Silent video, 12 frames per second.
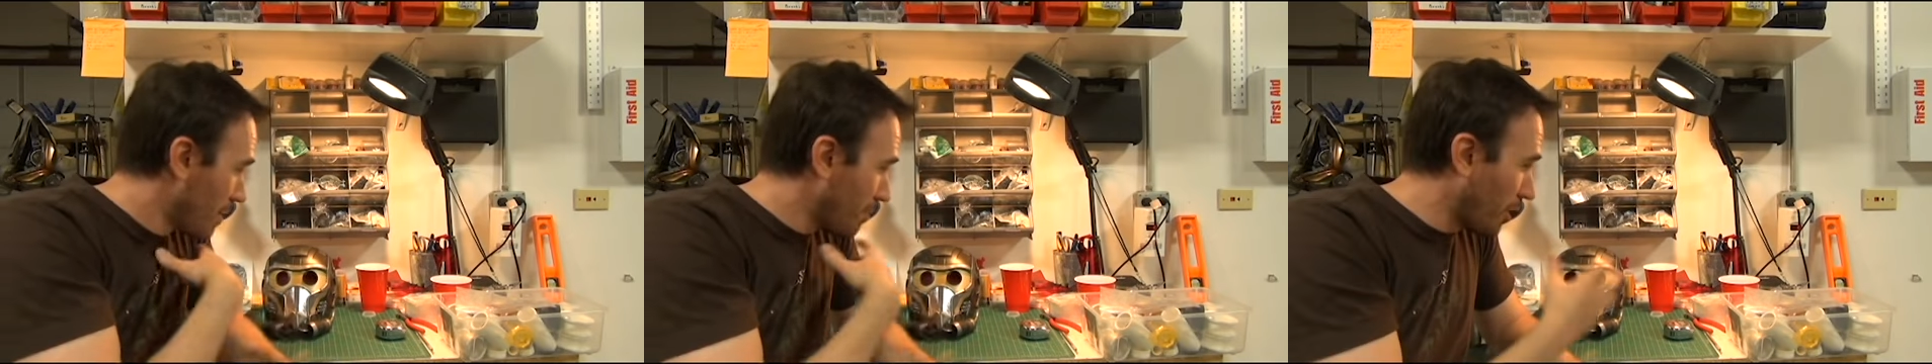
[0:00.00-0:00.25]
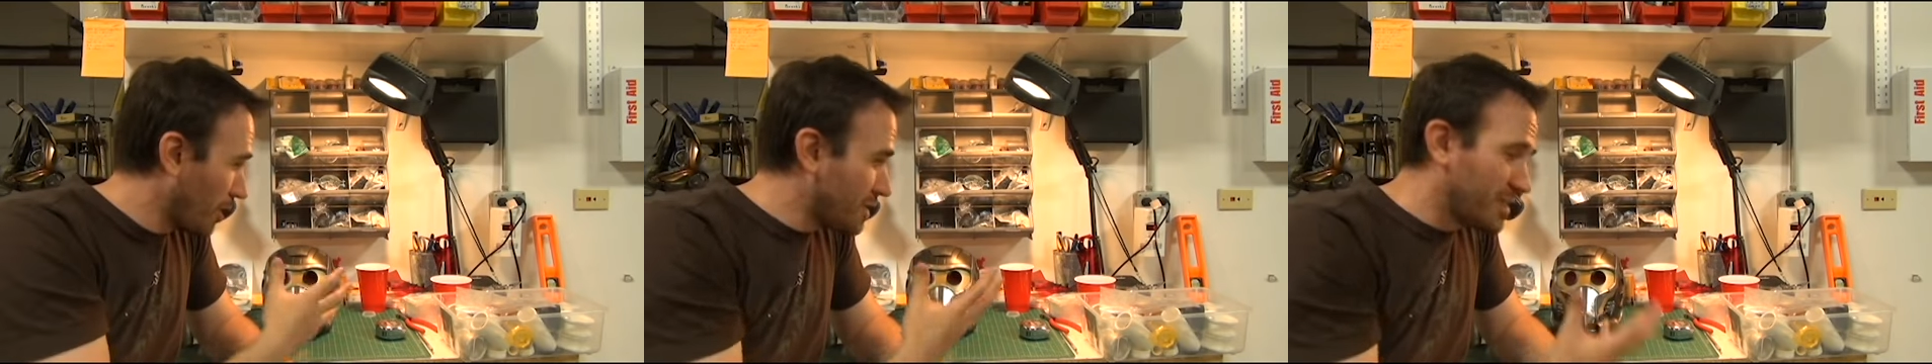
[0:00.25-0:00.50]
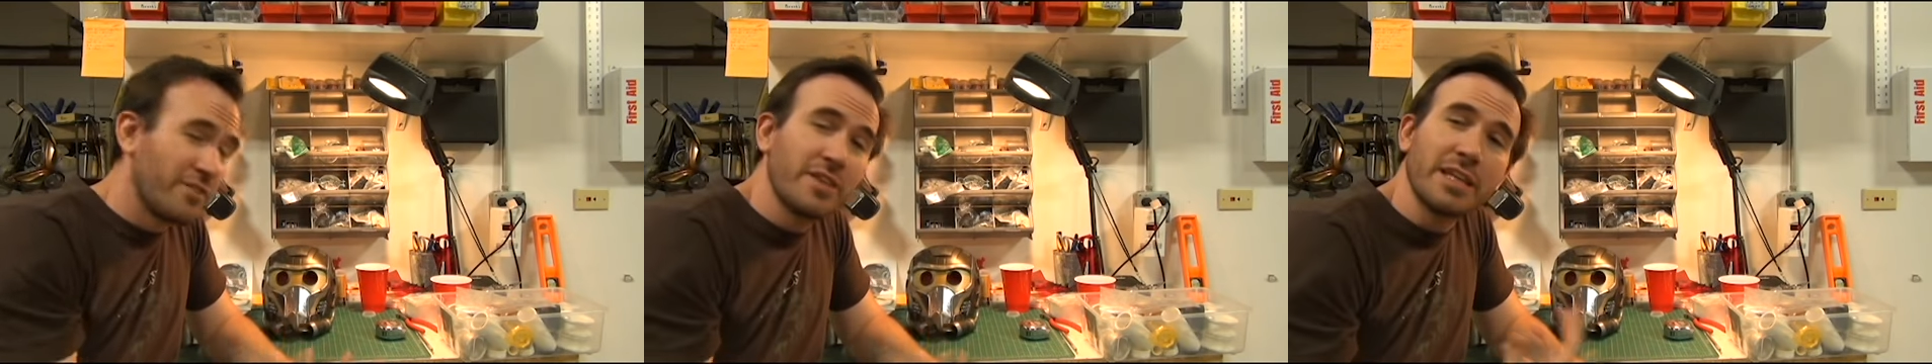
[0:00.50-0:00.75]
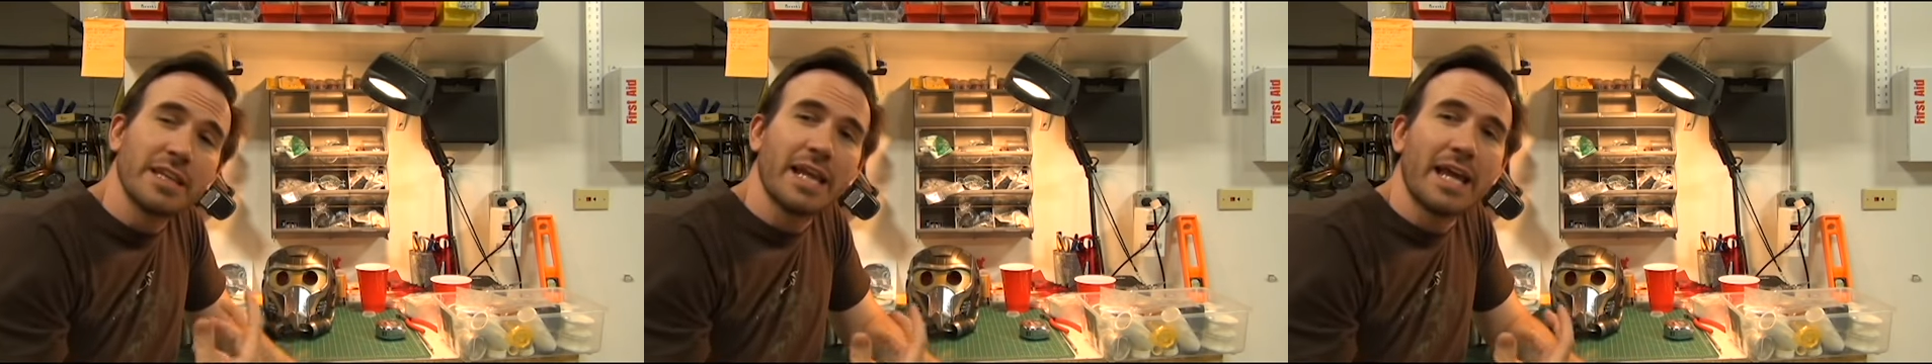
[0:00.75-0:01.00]
parts and
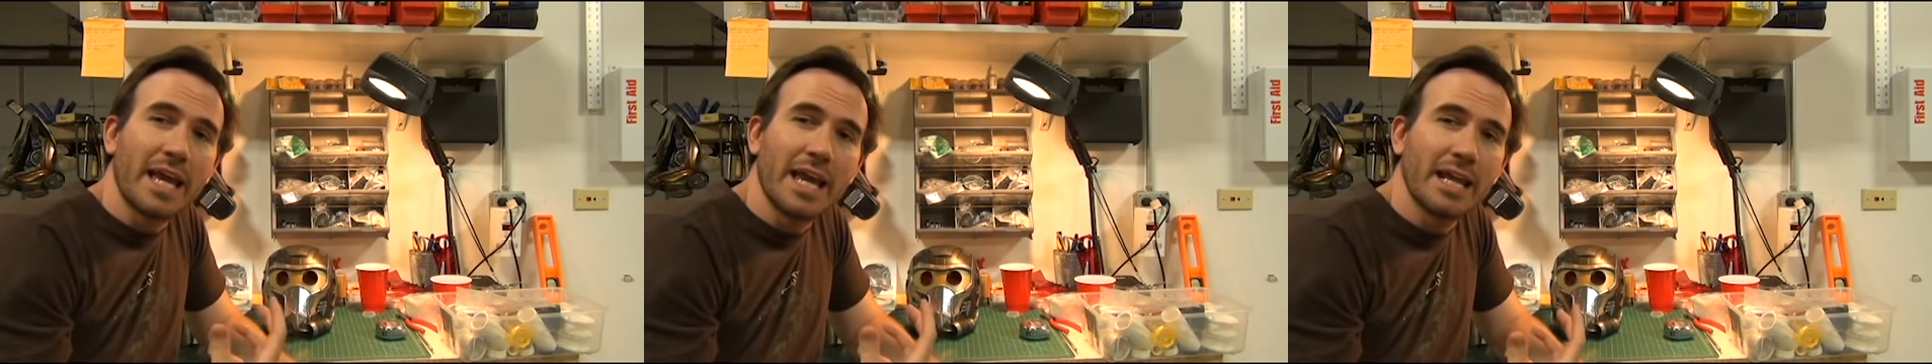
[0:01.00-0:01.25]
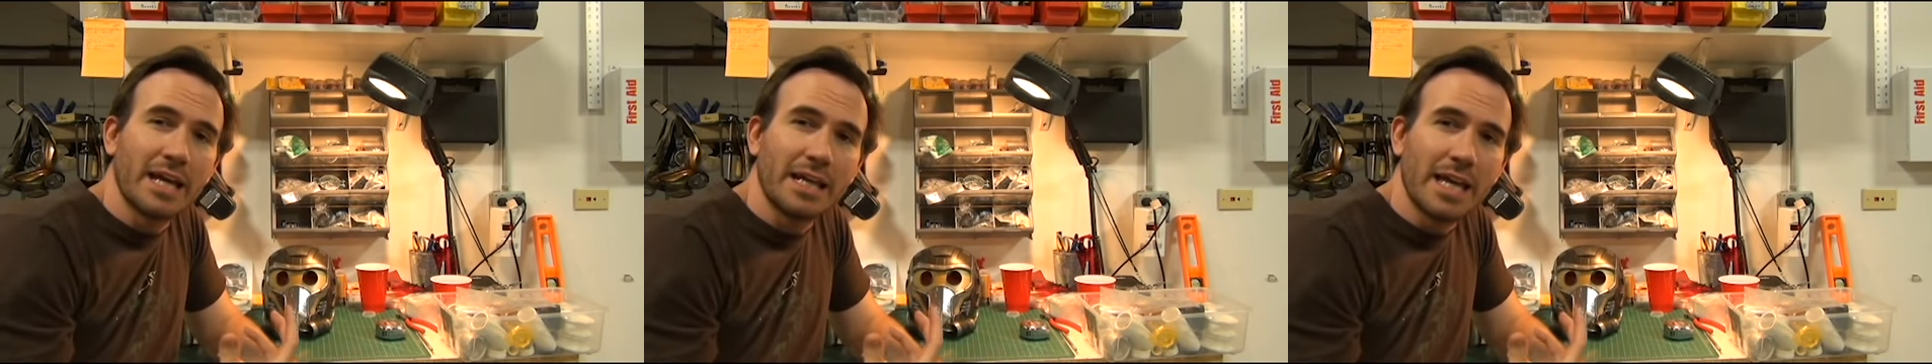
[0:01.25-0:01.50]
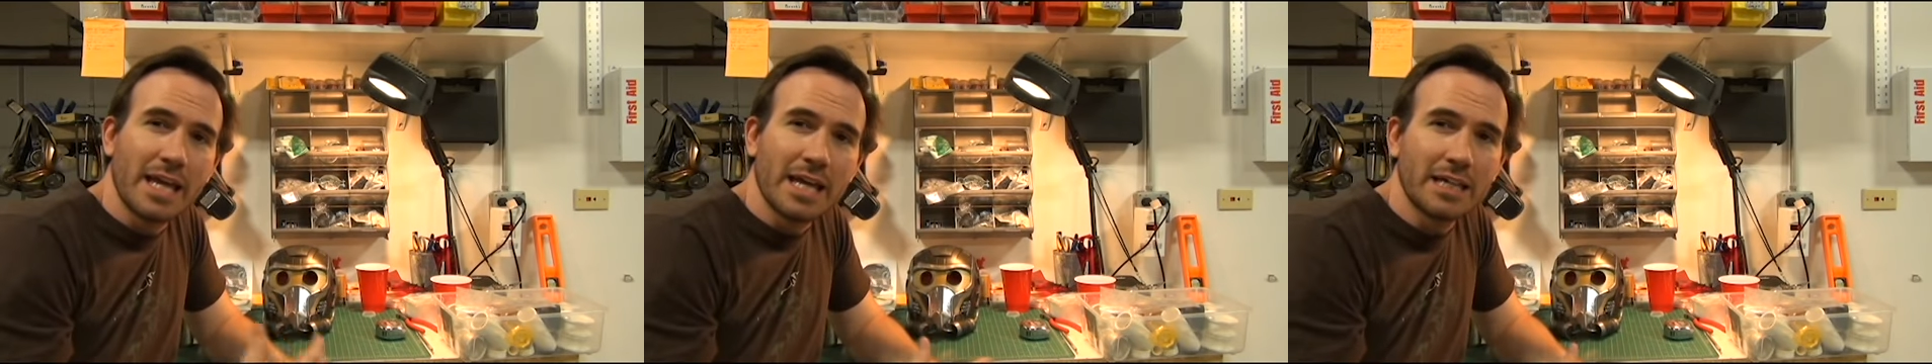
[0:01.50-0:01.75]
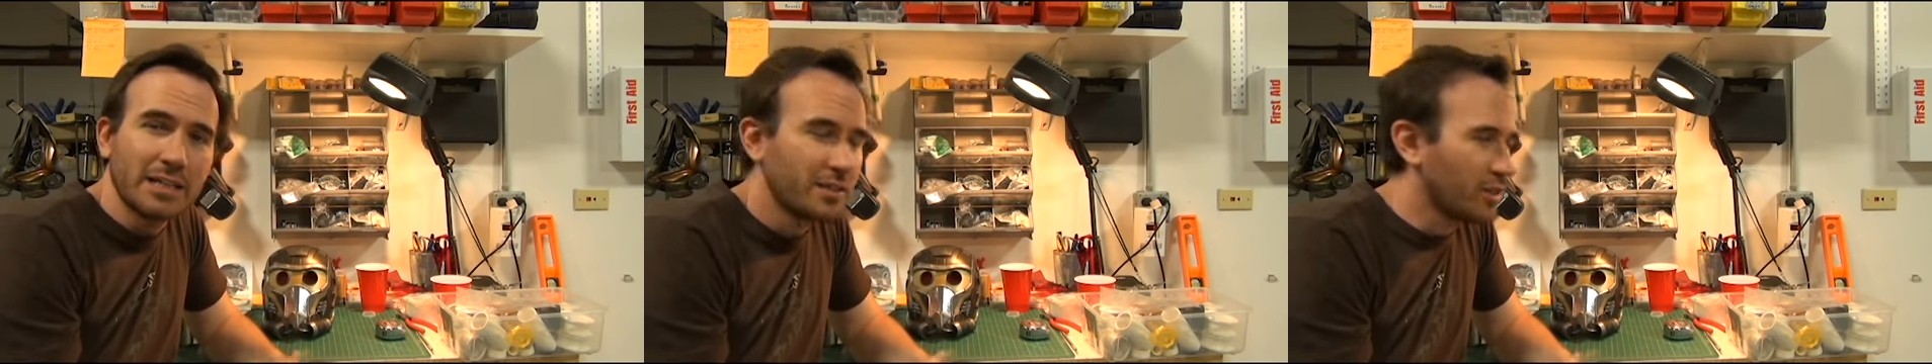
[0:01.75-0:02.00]
everything that I had on hand.